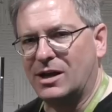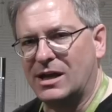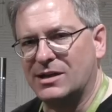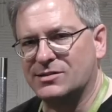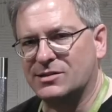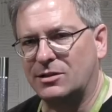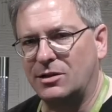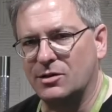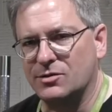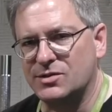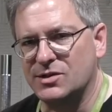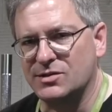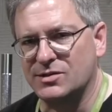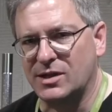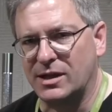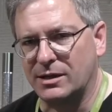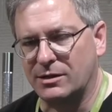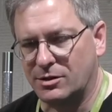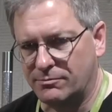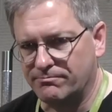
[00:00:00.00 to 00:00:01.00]
as close as
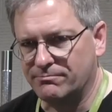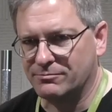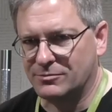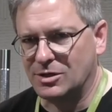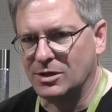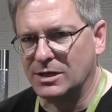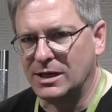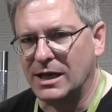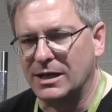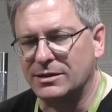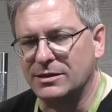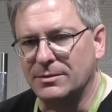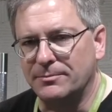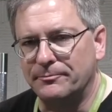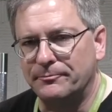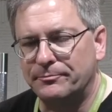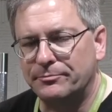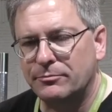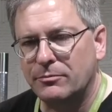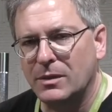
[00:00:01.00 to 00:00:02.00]
I could get
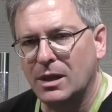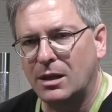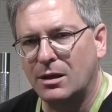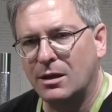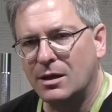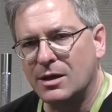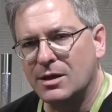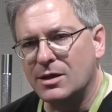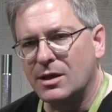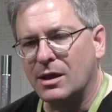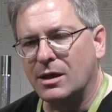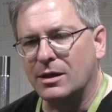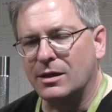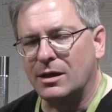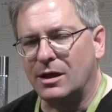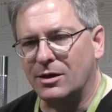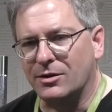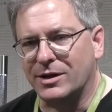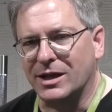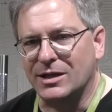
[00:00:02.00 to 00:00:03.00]
them.
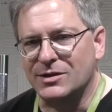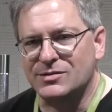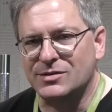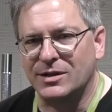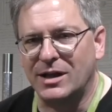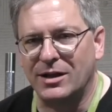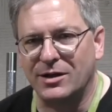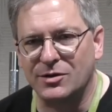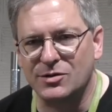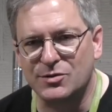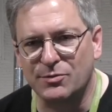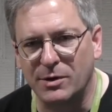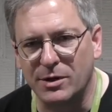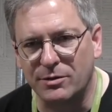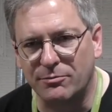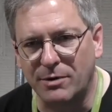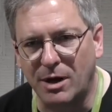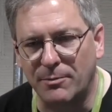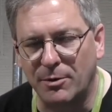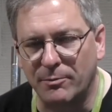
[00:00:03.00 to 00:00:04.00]
Okay, so now here's where
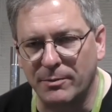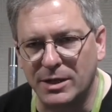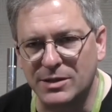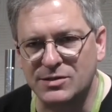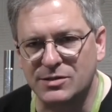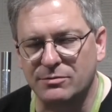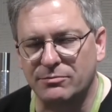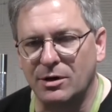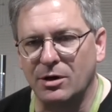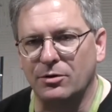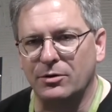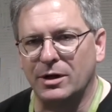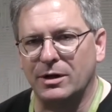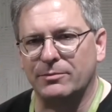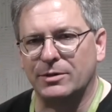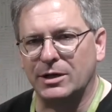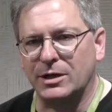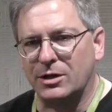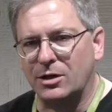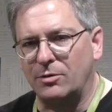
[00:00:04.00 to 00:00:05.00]
the rubber meets the road.
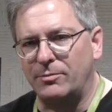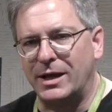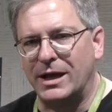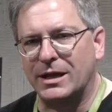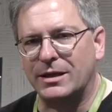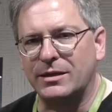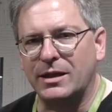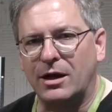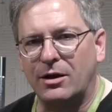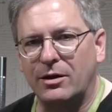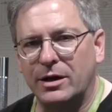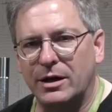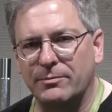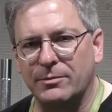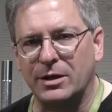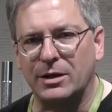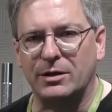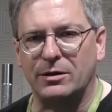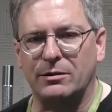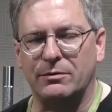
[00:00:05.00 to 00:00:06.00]
I'm going to go back there and I'm
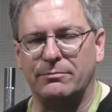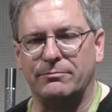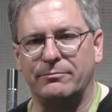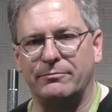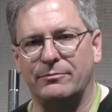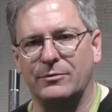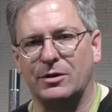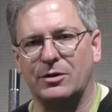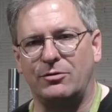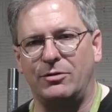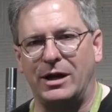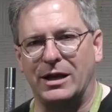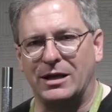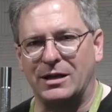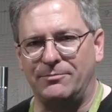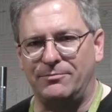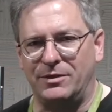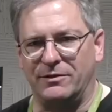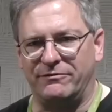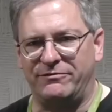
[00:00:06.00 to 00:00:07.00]
going to crank
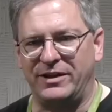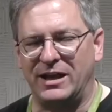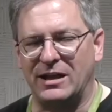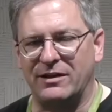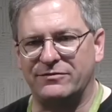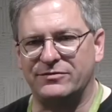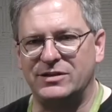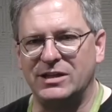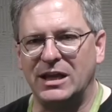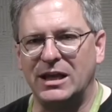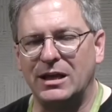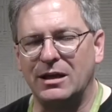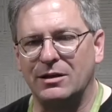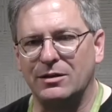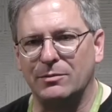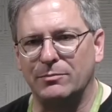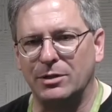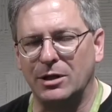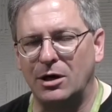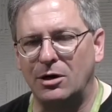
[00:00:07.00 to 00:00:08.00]
up the VFD on
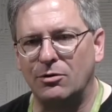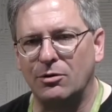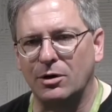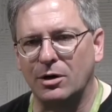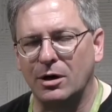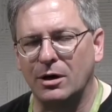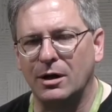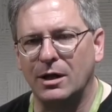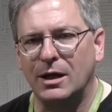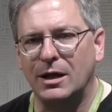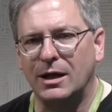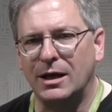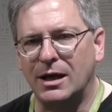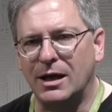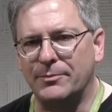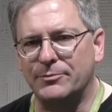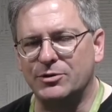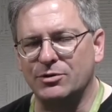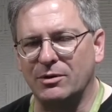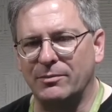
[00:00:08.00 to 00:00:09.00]
the blower
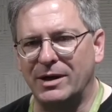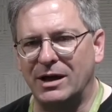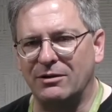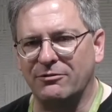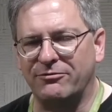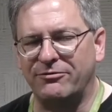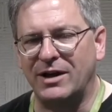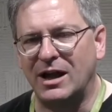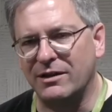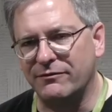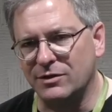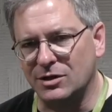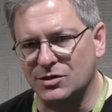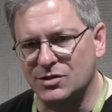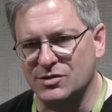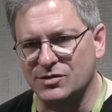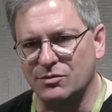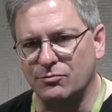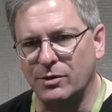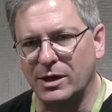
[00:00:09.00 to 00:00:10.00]
up to about 5
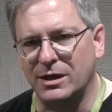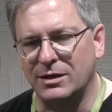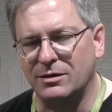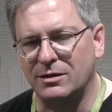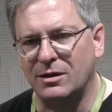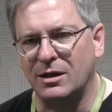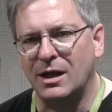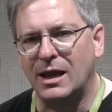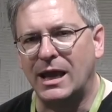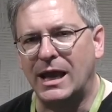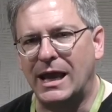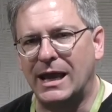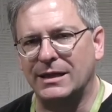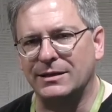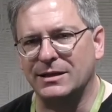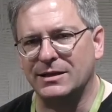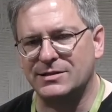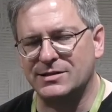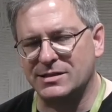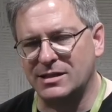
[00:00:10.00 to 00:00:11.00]
inches of wind,
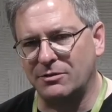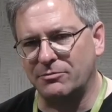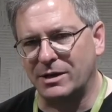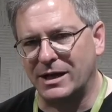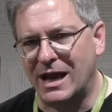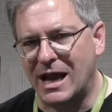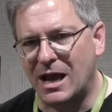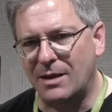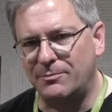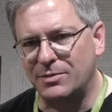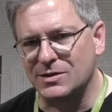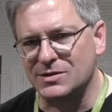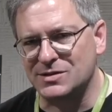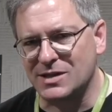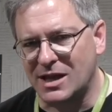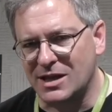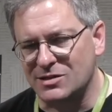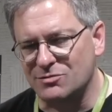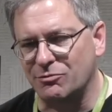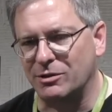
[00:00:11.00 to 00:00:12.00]
and let's see what happens
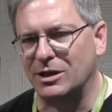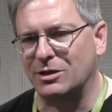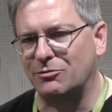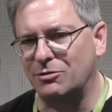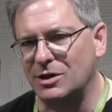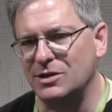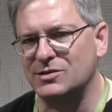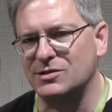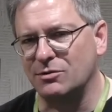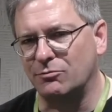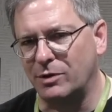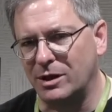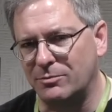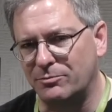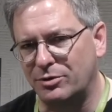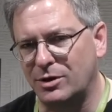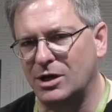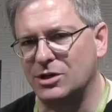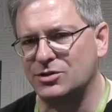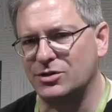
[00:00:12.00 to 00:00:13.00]
as we increase the
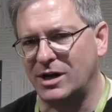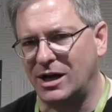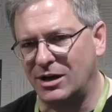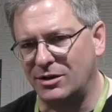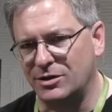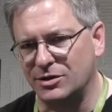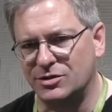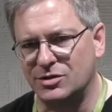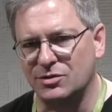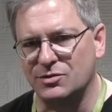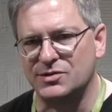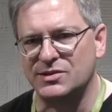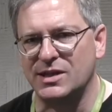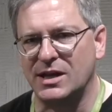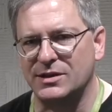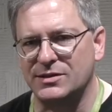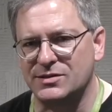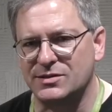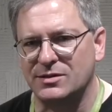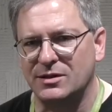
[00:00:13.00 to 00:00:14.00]
wind pressure, how the two
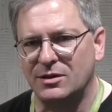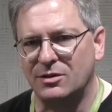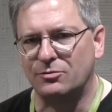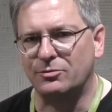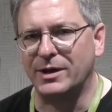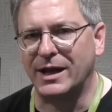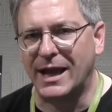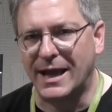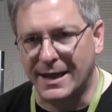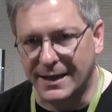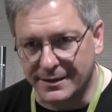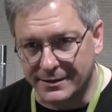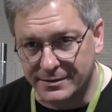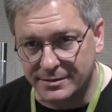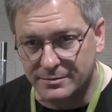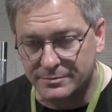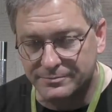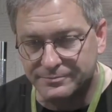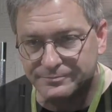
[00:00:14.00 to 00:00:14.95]
sets react.